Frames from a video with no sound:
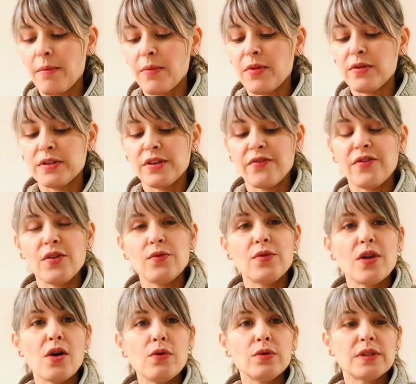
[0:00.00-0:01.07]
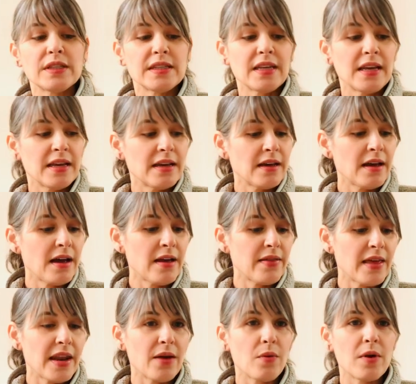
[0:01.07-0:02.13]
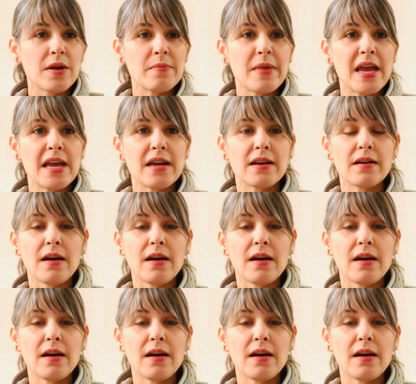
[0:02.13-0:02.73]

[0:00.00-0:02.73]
There's a few notes that I want to make